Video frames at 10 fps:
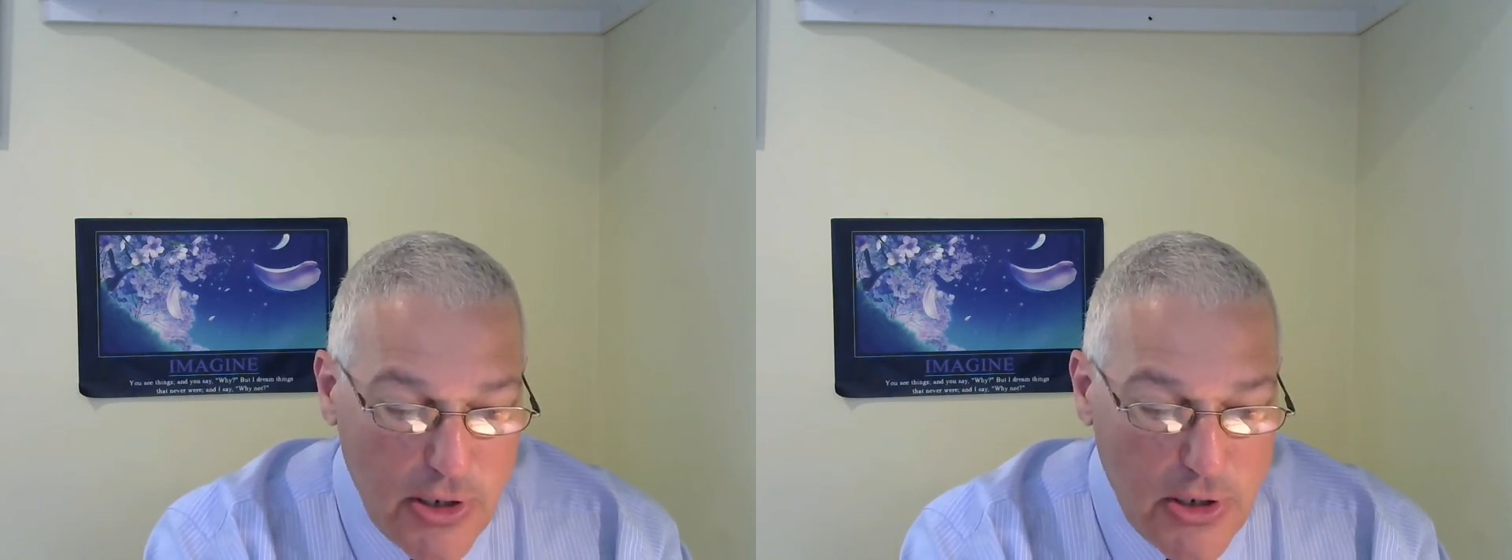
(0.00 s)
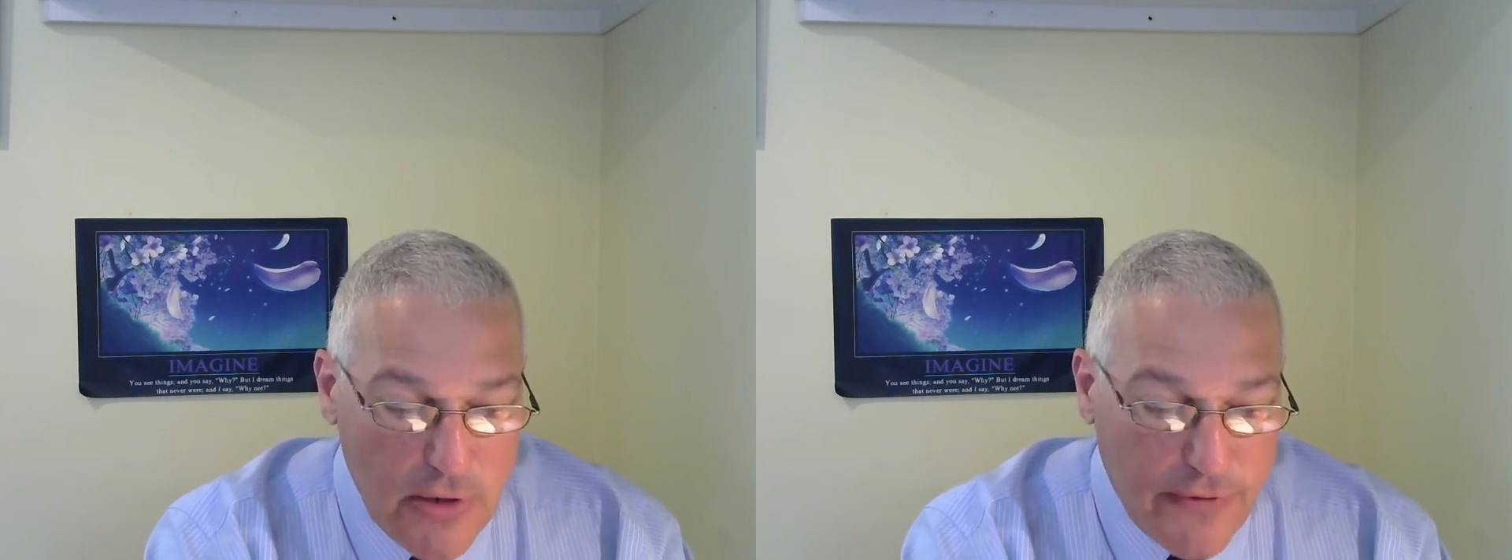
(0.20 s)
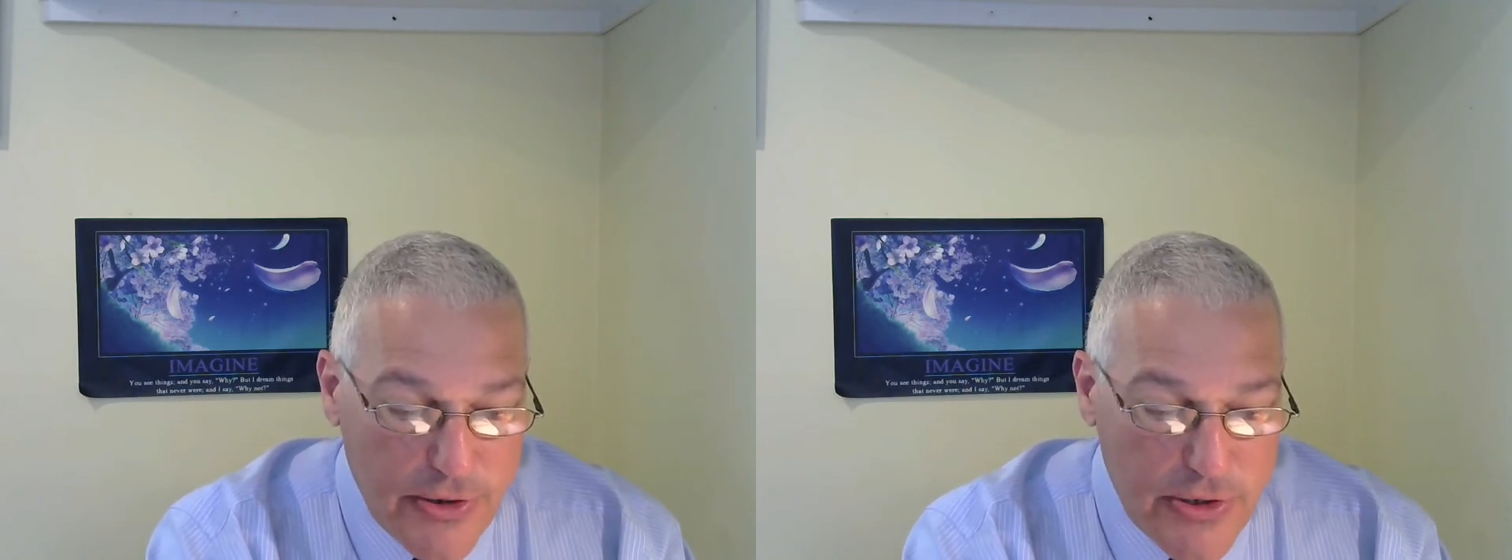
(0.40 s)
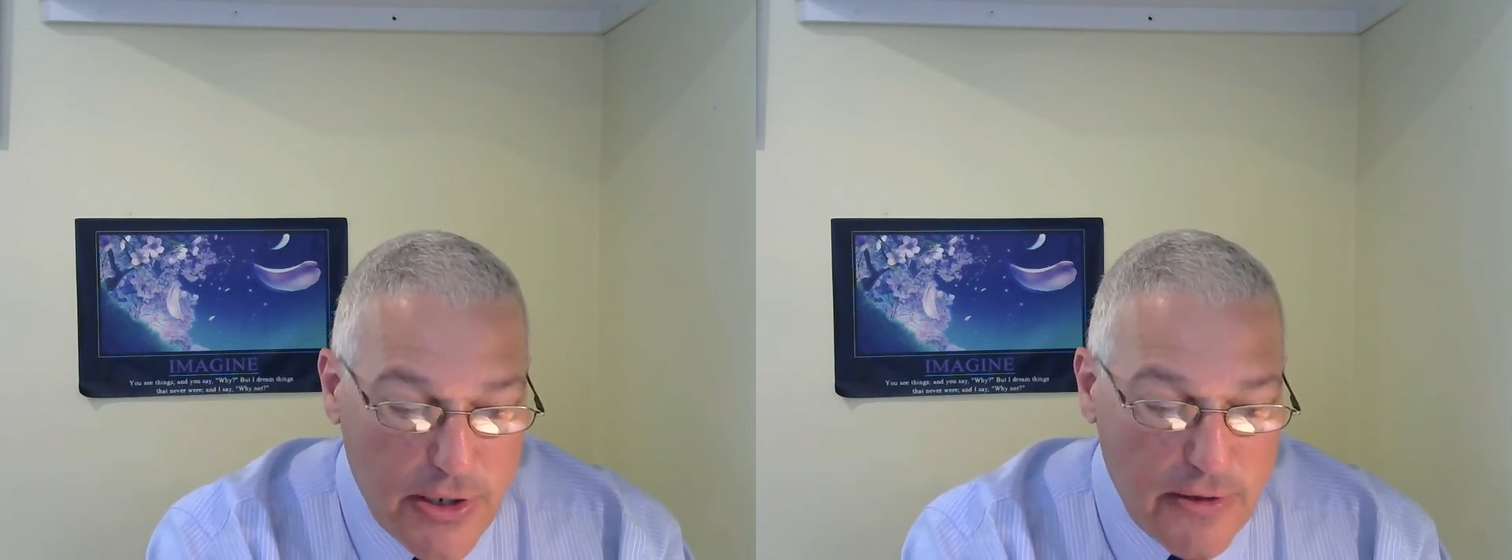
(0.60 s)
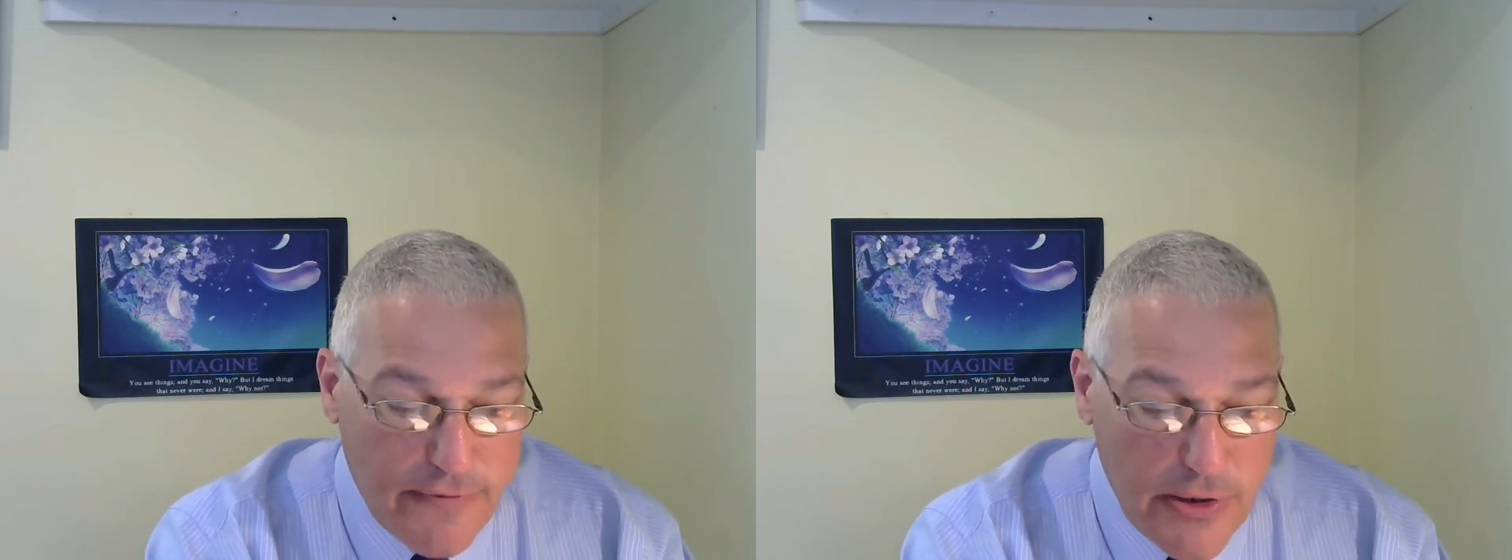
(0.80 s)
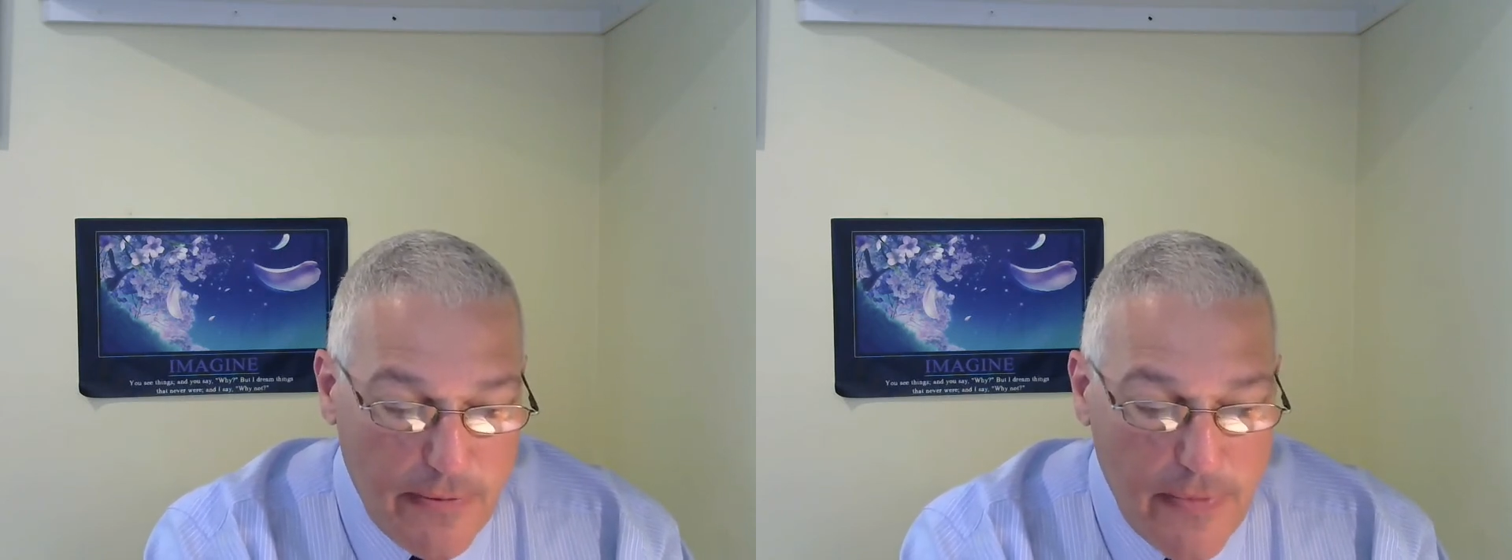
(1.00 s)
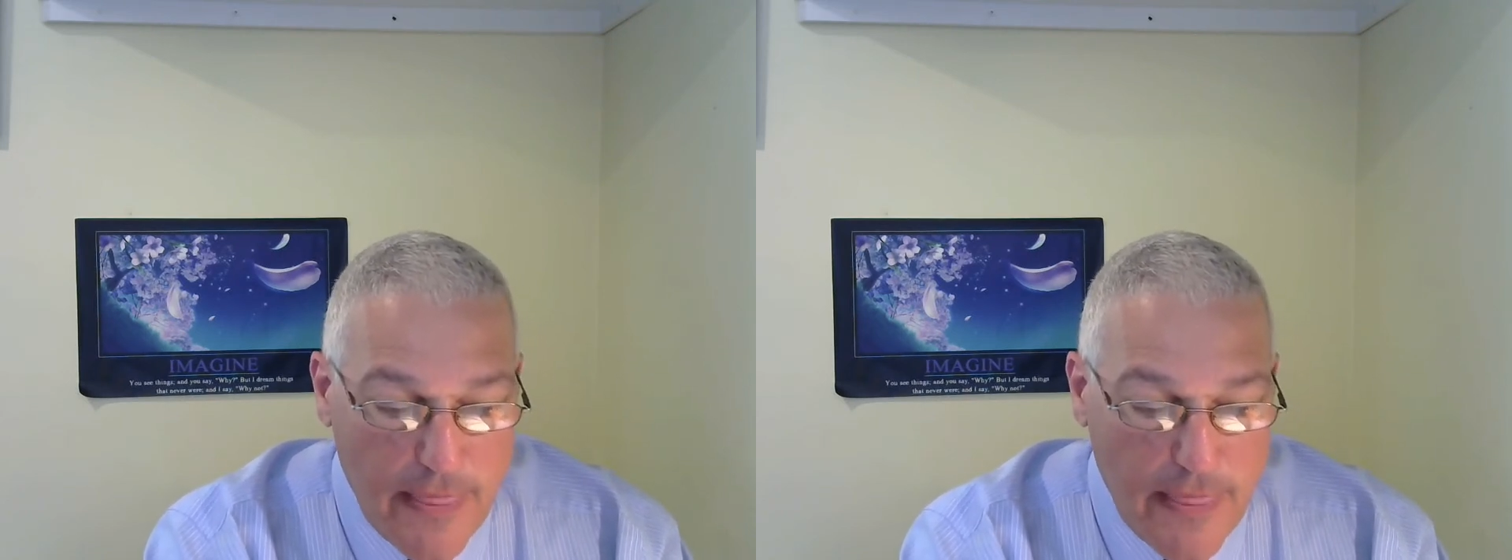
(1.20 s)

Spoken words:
for the server